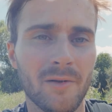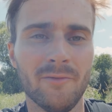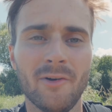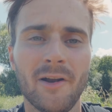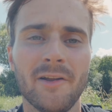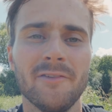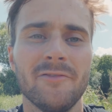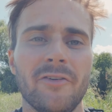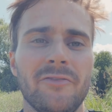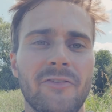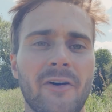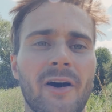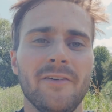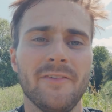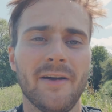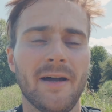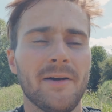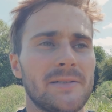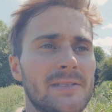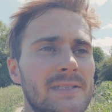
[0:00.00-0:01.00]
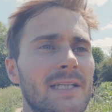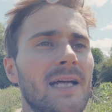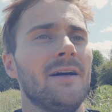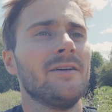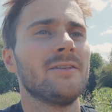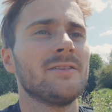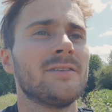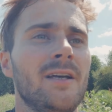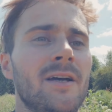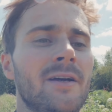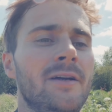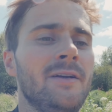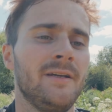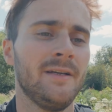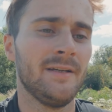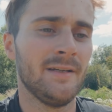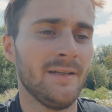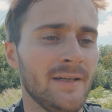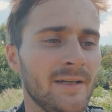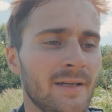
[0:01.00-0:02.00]
Been running for 5 hours now, so
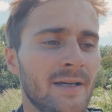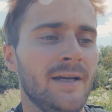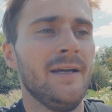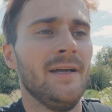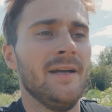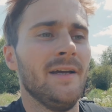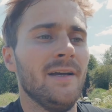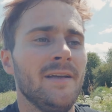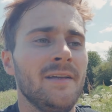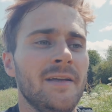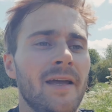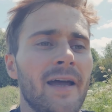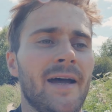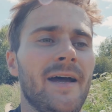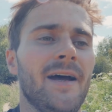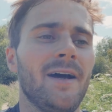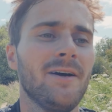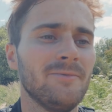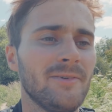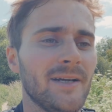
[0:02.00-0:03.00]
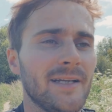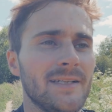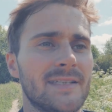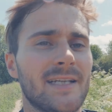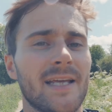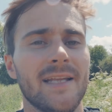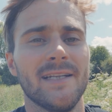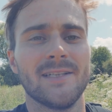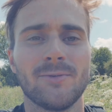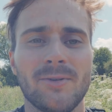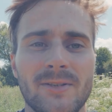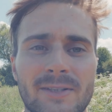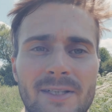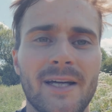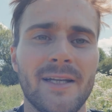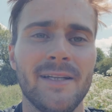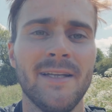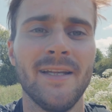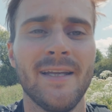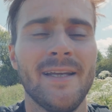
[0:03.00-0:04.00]
yeah, I'm ready to get this one
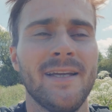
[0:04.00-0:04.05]
done.